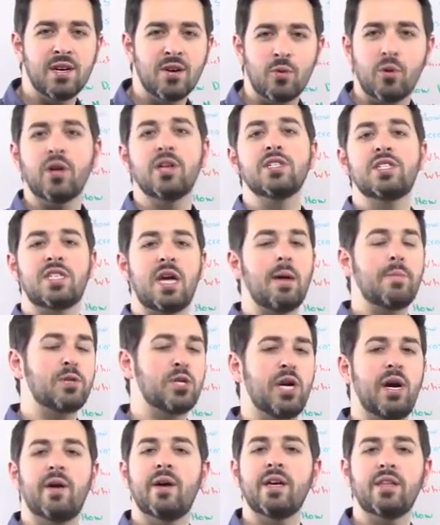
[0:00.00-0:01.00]
We're going to stop
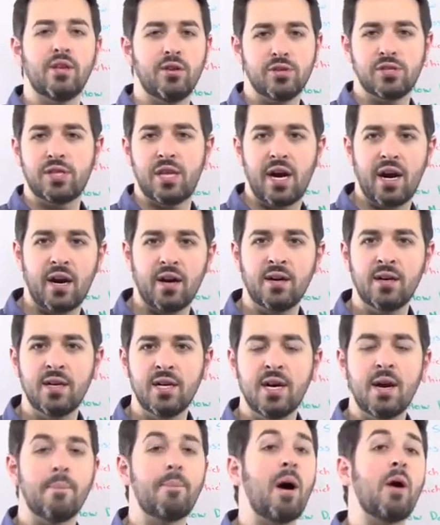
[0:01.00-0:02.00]
sharing those there,
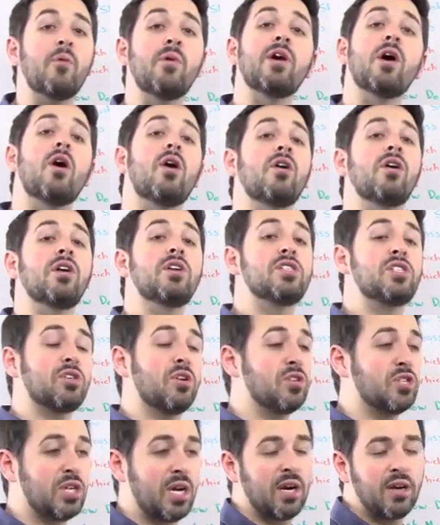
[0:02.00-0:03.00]
but we are going to
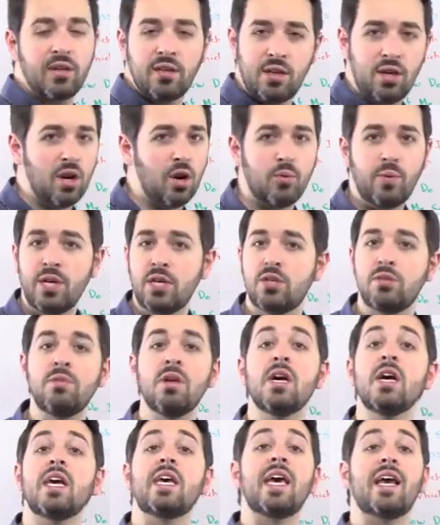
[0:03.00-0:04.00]
start, we
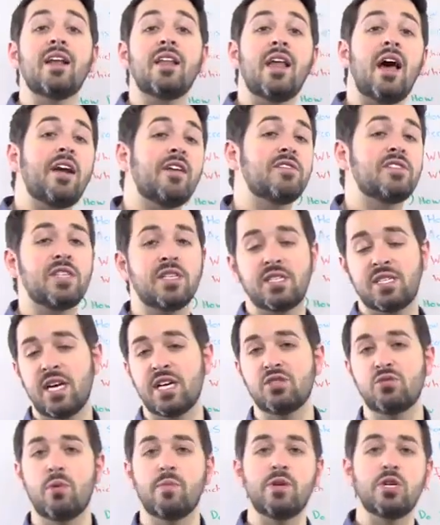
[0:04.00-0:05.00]
get a lot of
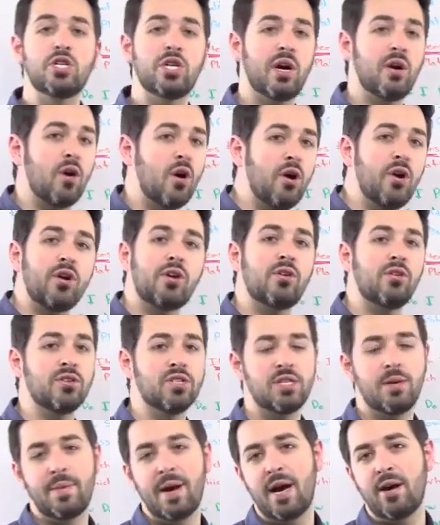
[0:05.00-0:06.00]
success when we share
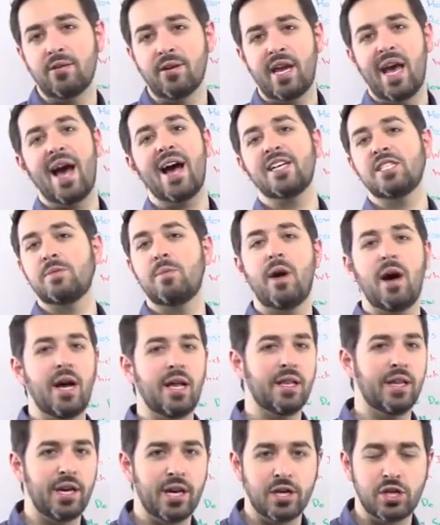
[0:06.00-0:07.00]
articles about gas
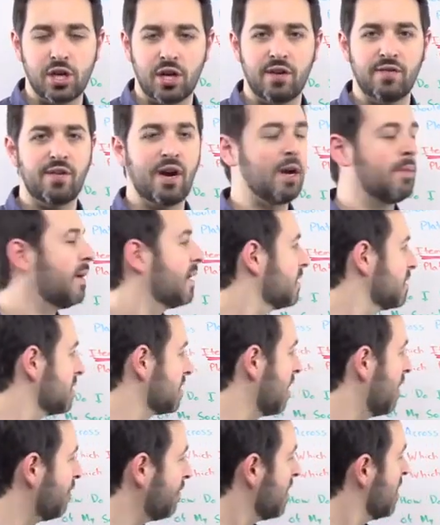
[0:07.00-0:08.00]
mileage and environmental
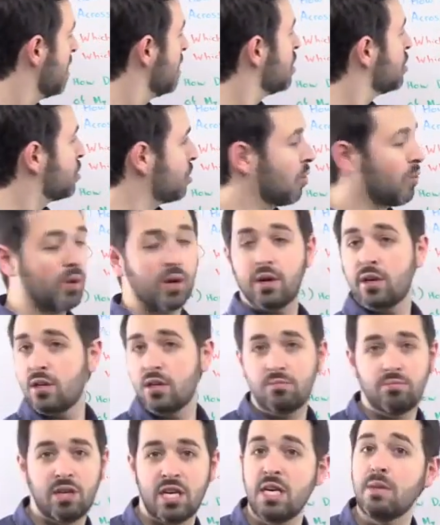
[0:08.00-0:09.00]
stuff. So we're
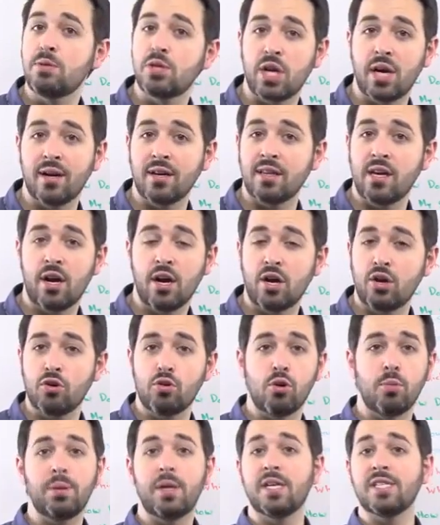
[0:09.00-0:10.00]
going to keep sharing that on
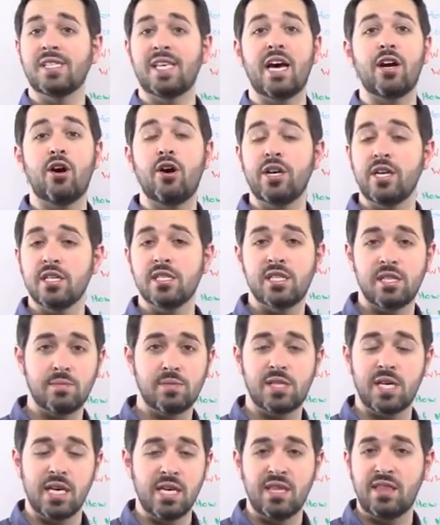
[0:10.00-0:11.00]
Google+. That audience
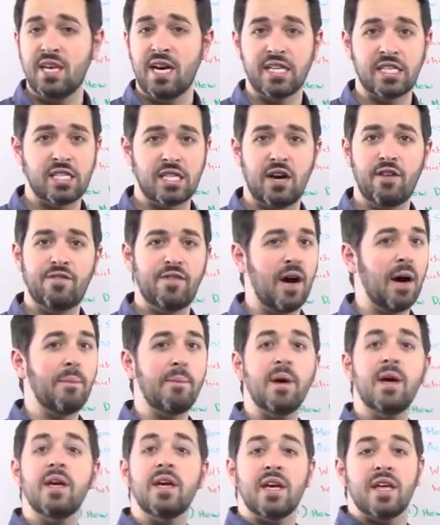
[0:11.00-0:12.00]
seems to eat that stuff
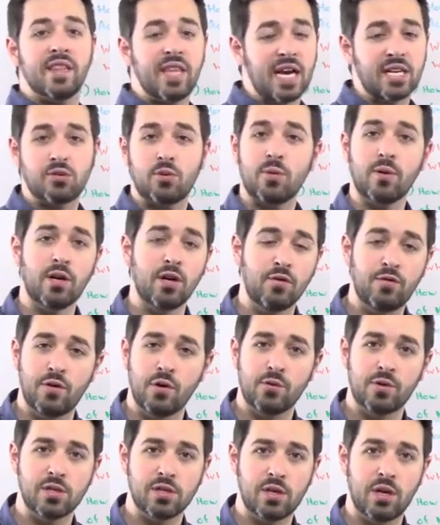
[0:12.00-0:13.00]
up. That's what we're going to
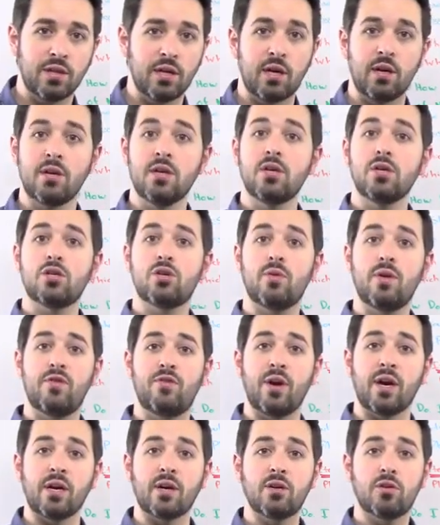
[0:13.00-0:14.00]
focus on there.
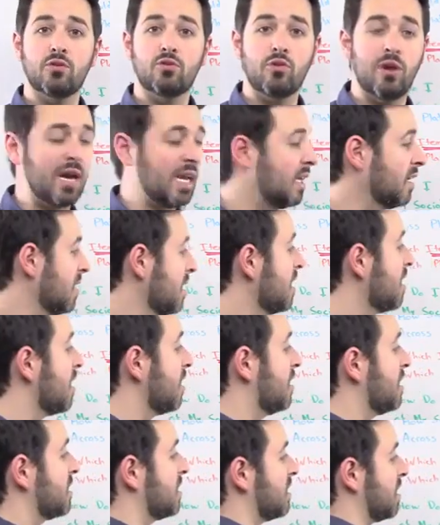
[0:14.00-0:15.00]
Terrific. Great.
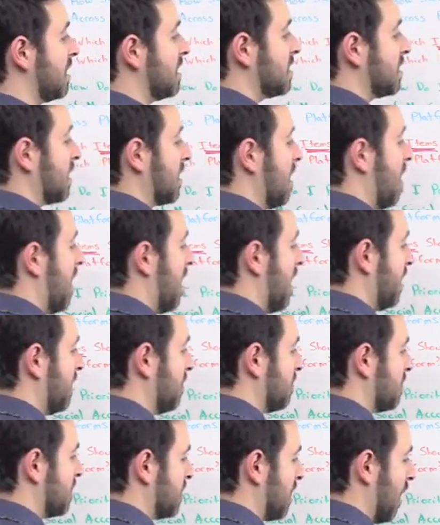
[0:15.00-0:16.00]
This is the kind
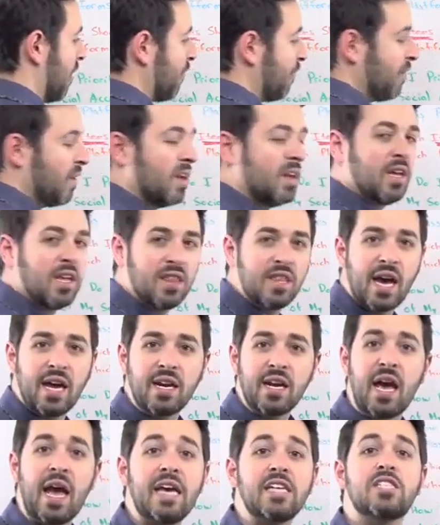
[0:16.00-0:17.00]
of stuff
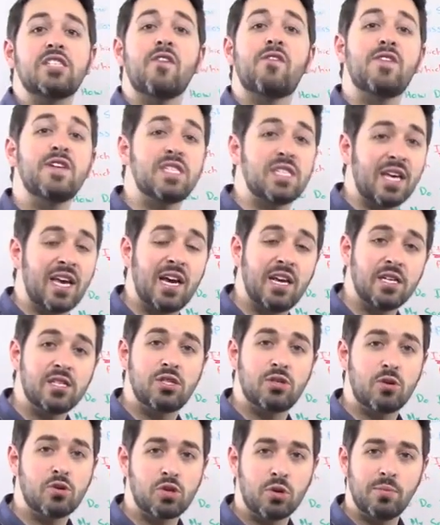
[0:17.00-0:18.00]
that a sophisticated
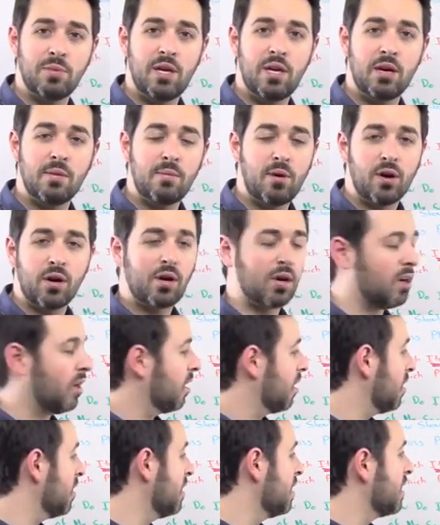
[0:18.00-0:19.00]
social media
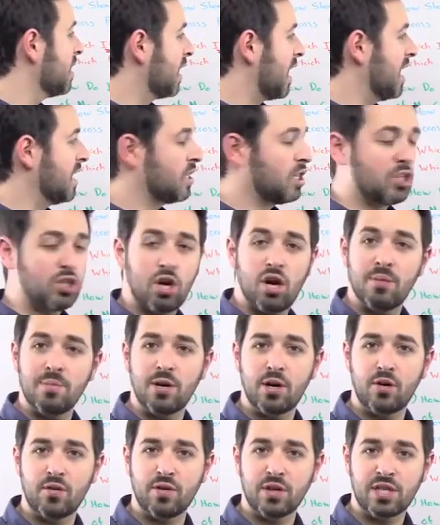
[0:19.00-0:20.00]
marketer can
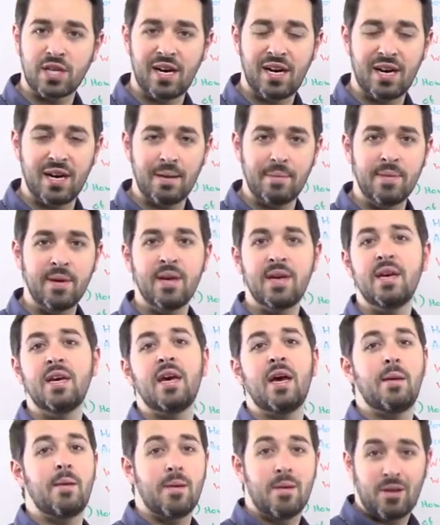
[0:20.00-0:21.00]
determine over time.
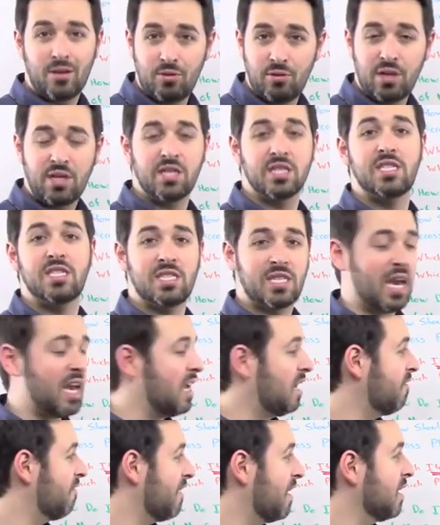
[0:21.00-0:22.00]
You need to
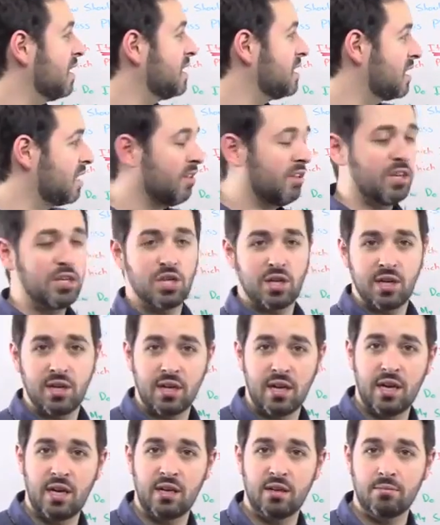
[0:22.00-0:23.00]
stay very diligent
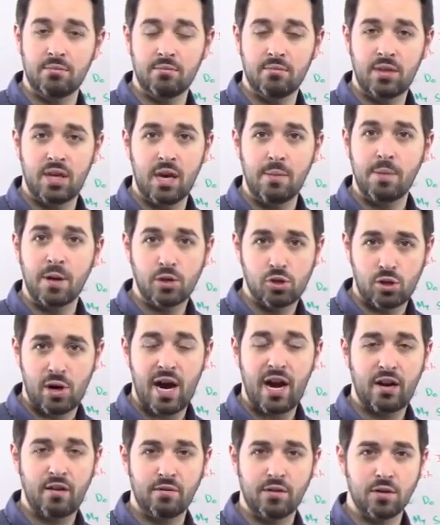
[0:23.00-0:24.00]
in keeping
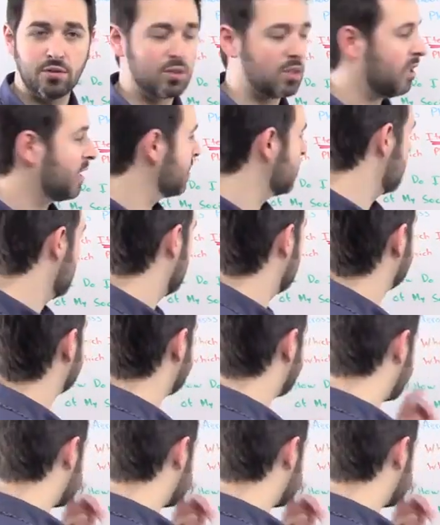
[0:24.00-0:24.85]
track of those clicks, though.